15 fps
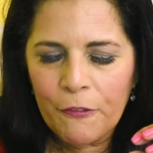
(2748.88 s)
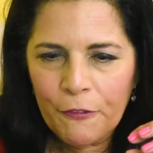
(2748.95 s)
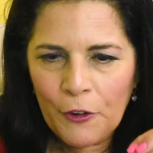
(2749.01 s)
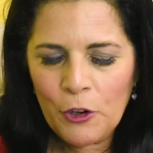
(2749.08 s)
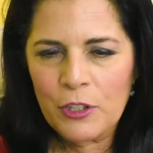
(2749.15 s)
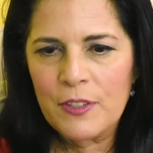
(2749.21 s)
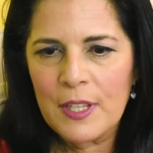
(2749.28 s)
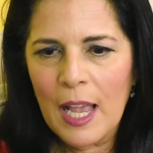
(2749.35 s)

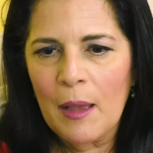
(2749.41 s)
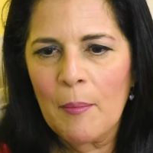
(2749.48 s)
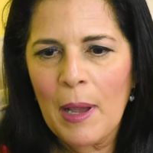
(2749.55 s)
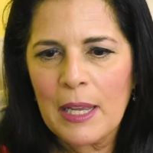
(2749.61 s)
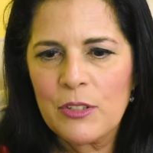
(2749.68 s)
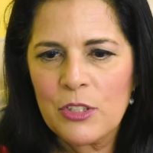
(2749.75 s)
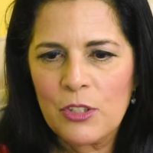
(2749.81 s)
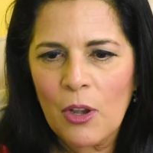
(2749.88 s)
first time
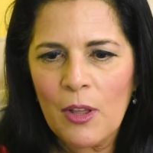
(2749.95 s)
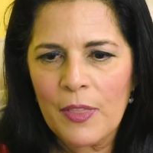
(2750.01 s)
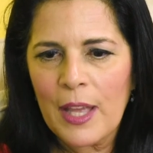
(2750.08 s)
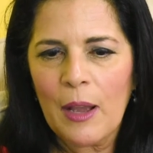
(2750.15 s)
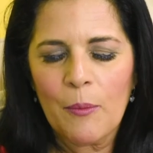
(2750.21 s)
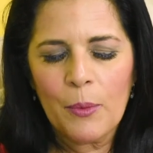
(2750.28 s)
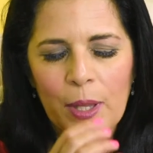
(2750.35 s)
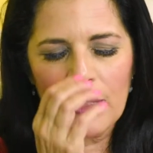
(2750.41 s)
I saw
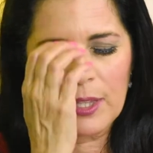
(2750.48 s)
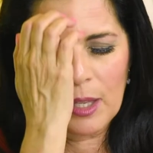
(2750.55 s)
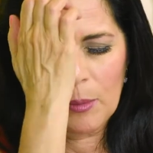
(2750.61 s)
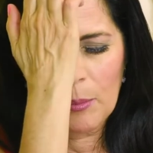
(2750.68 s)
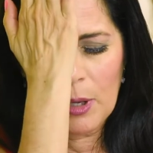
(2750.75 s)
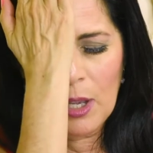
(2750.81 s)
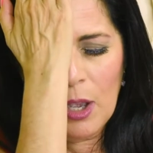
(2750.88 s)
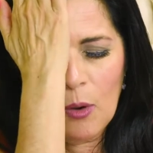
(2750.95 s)
that with
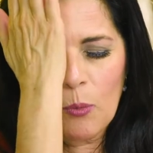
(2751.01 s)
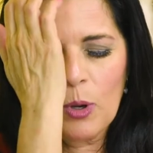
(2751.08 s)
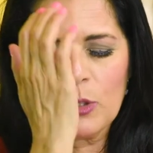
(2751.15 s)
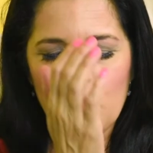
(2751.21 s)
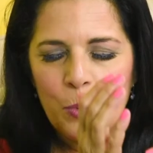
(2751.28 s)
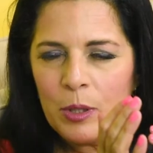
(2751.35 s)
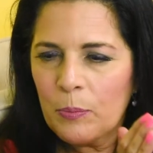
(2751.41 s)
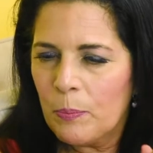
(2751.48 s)
him
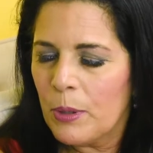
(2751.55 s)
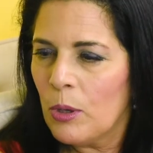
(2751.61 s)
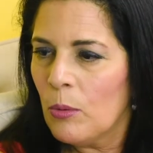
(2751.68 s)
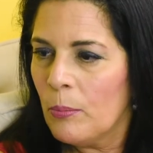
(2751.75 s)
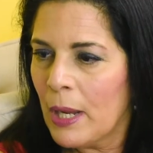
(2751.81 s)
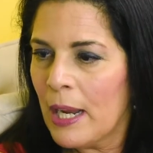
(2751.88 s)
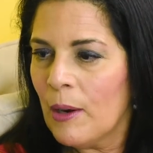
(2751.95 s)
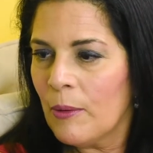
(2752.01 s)
was with Bill
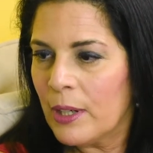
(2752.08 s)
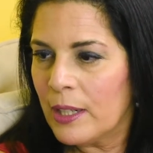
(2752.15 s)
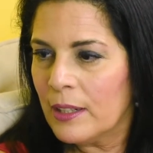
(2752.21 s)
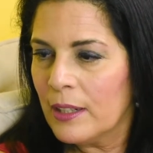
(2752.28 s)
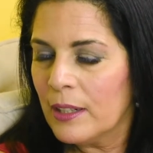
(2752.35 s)
Marin.